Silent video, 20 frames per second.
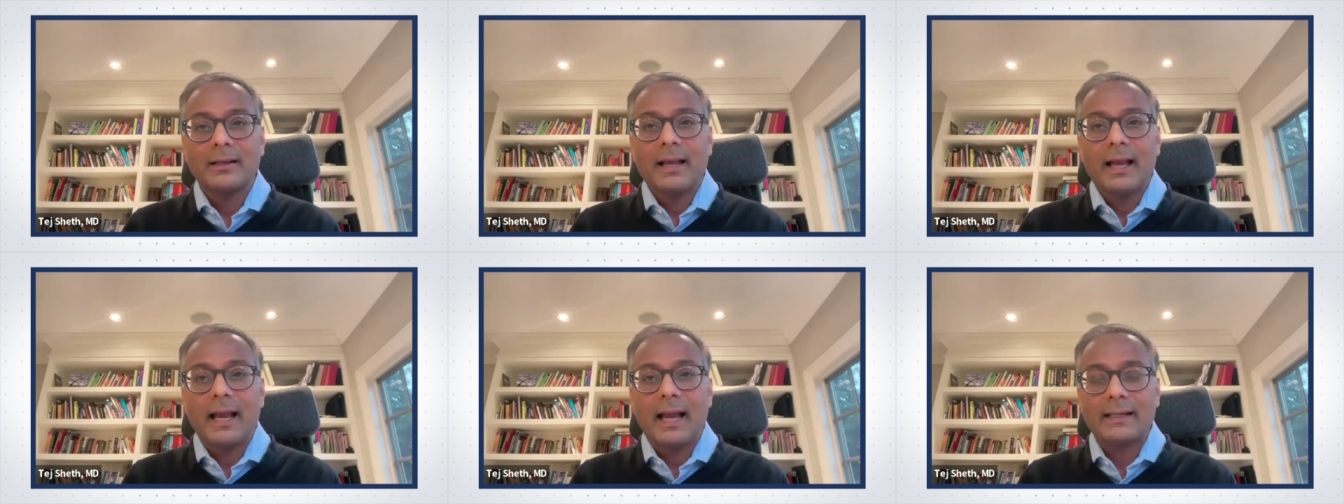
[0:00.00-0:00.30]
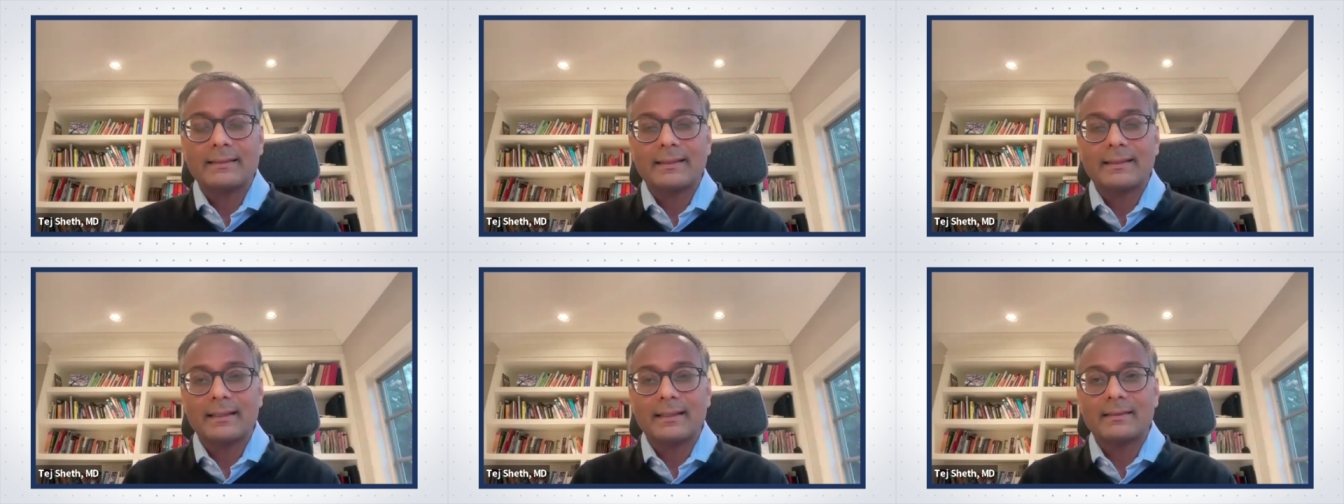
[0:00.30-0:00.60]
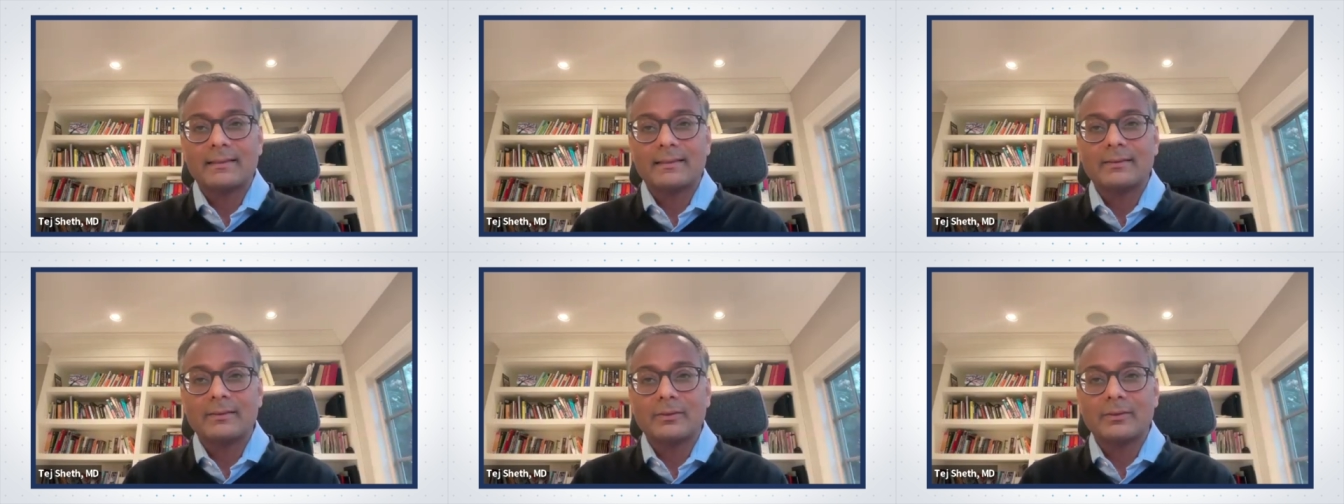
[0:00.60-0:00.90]
access
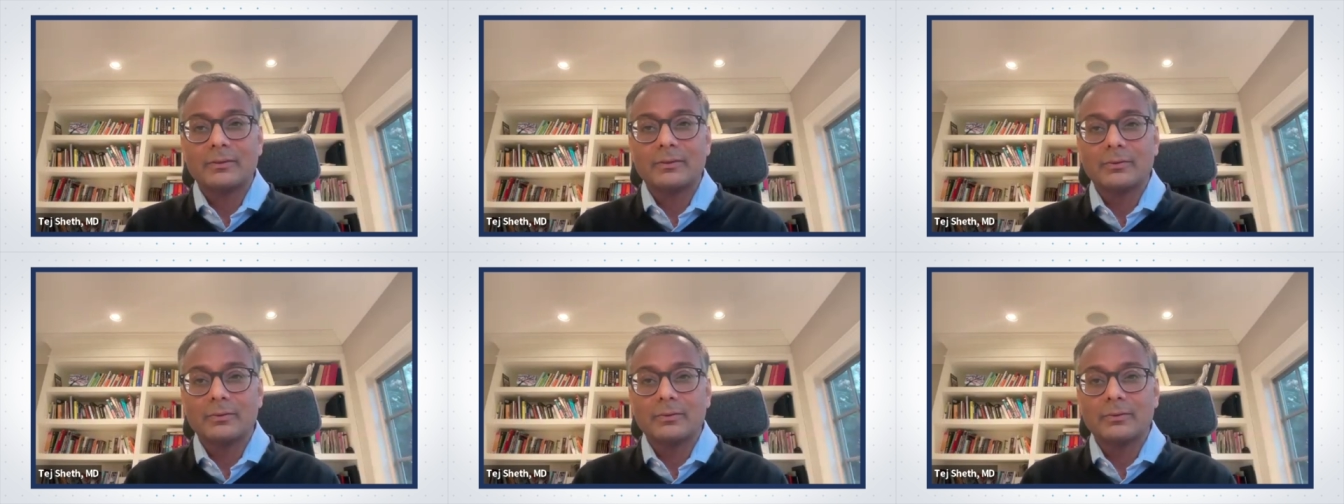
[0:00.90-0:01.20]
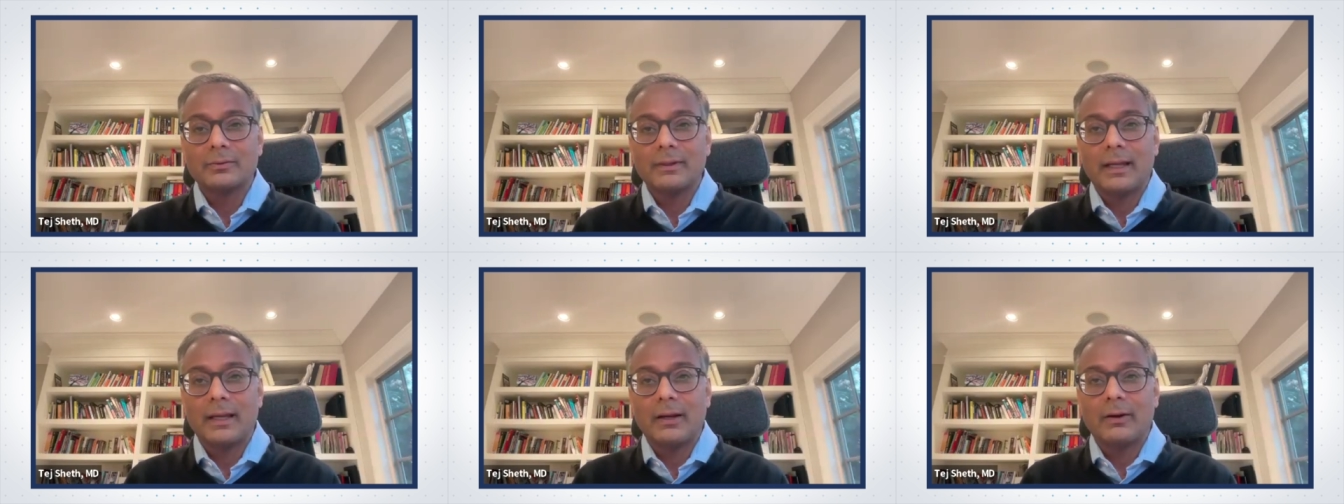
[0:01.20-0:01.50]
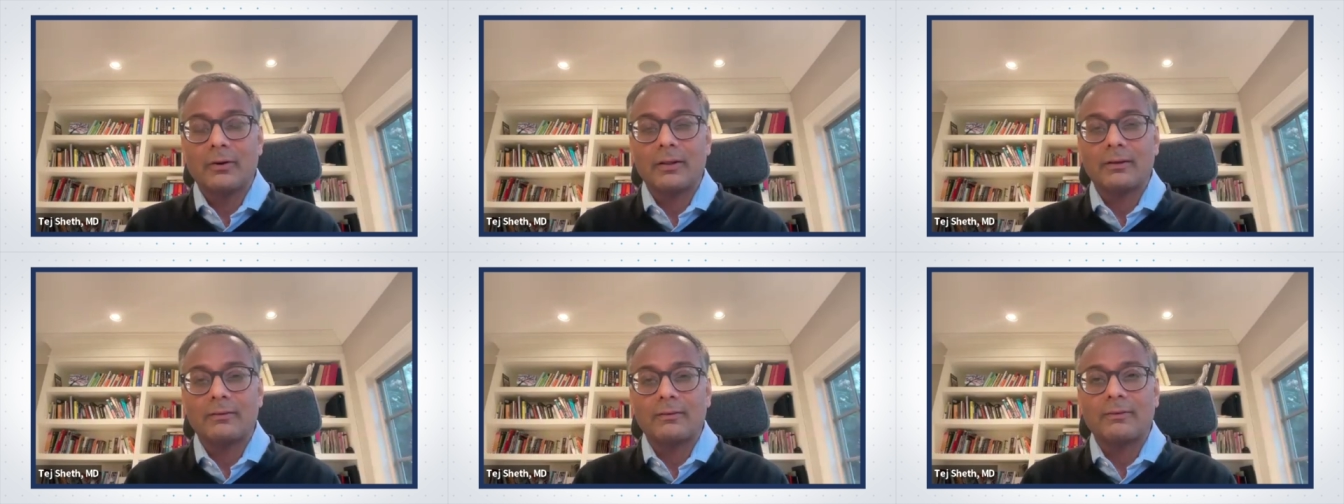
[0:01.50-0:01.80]
to
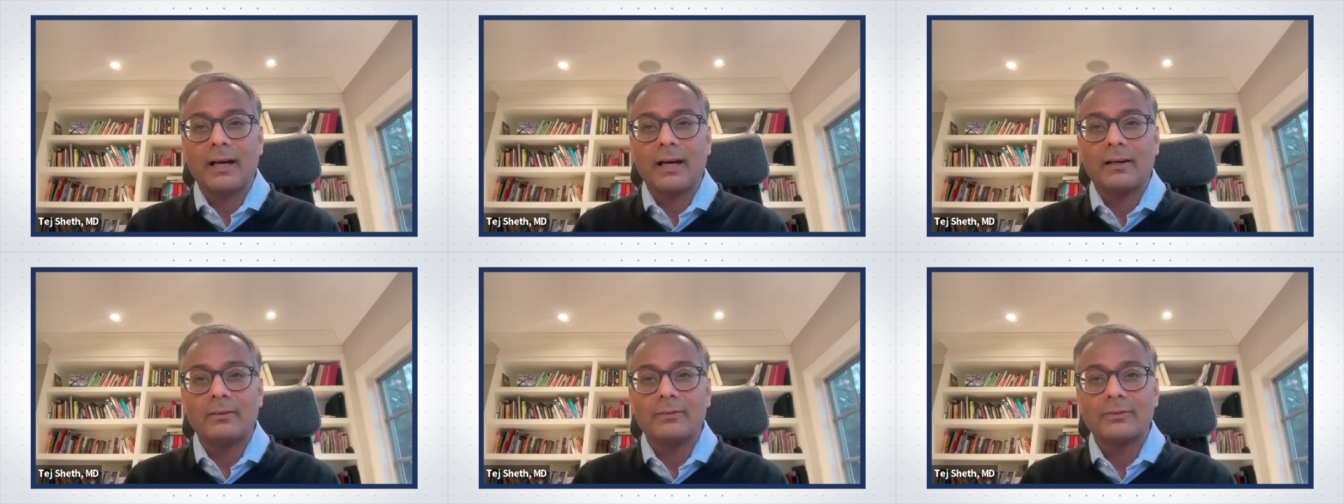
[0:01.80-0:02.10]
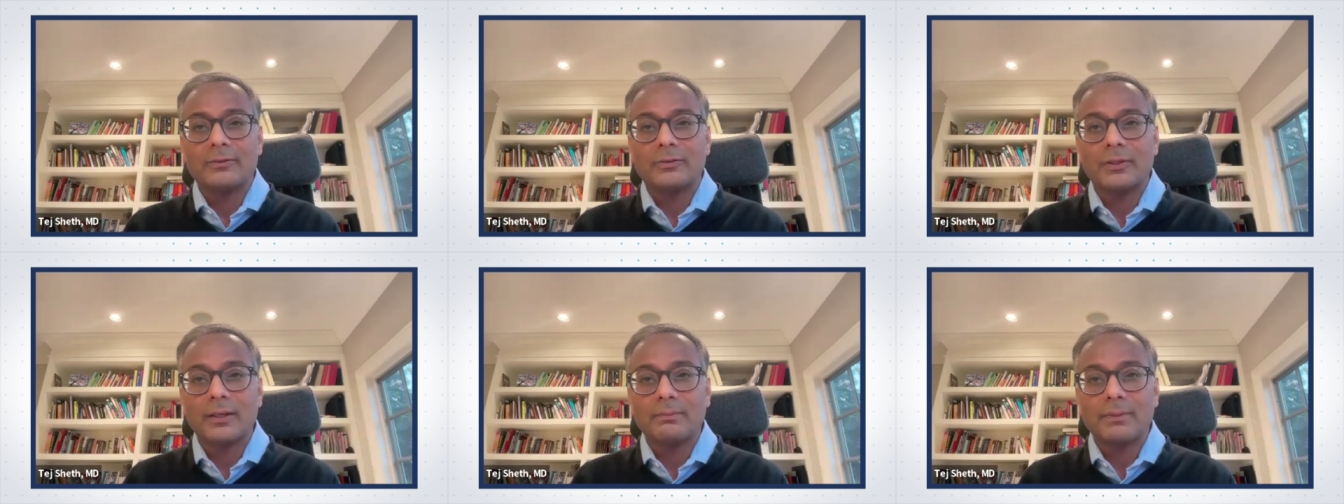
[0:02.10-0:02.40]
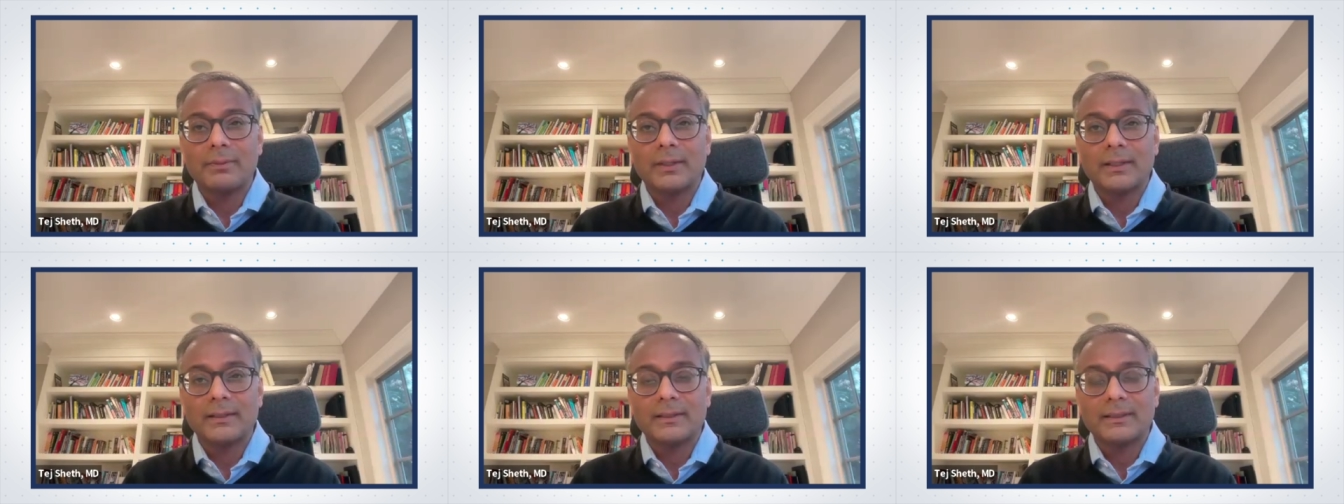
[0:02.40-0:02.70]
aortic valve treatment